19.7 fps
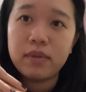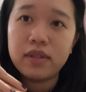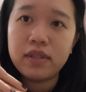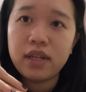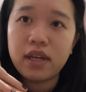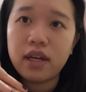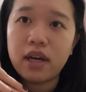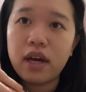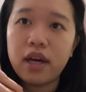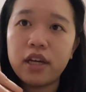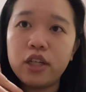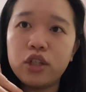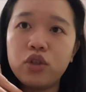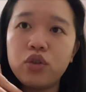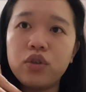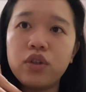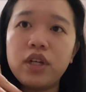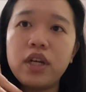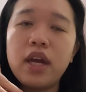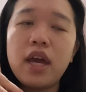in
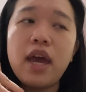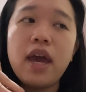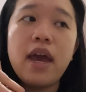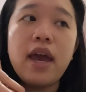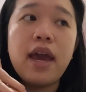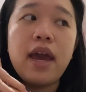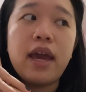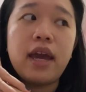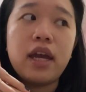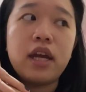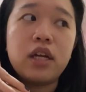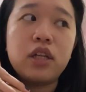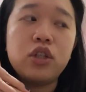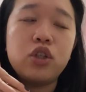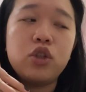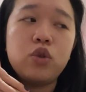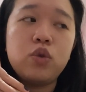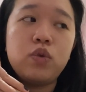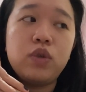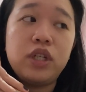psychiatry and
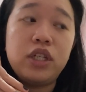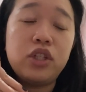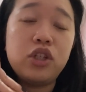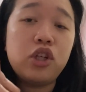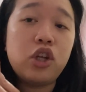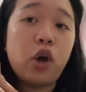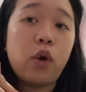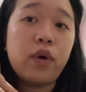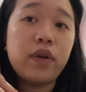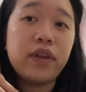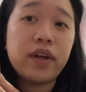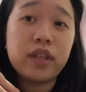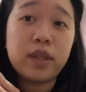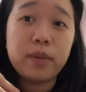you need to know it like the